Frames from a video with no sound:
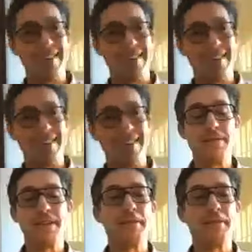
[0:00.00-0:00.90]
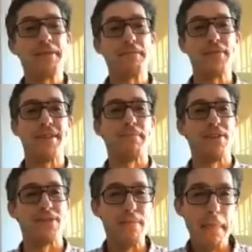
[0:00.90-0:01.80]
It was pretty special.
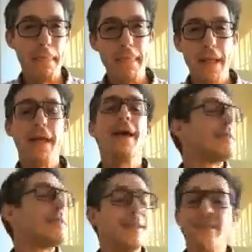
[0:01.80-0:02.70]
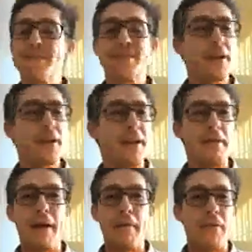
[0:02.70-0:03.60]
So many
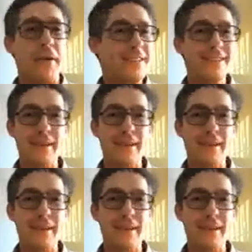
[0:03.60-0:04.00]
memories. So